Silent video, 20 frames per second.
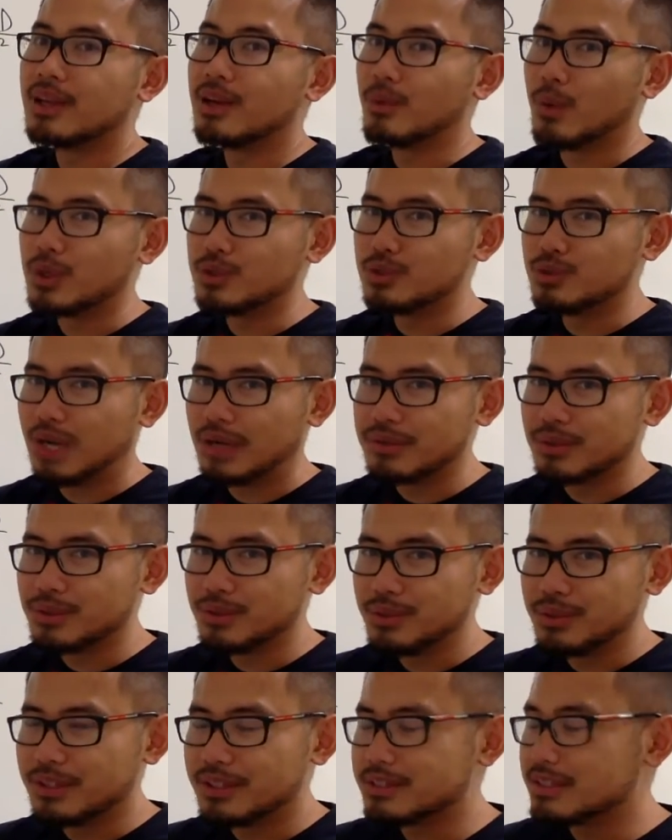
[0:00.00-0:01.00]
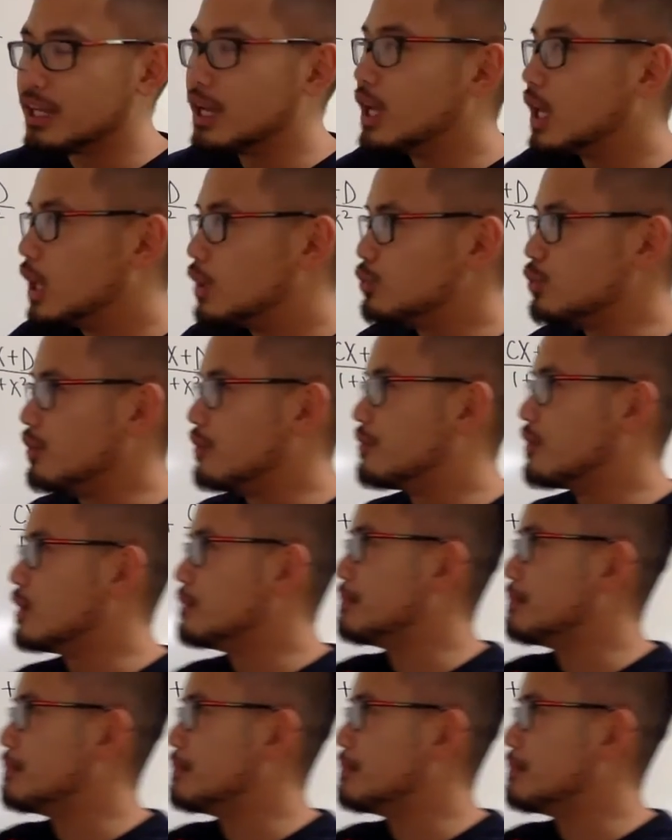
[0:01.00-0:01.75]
What you have to do is refer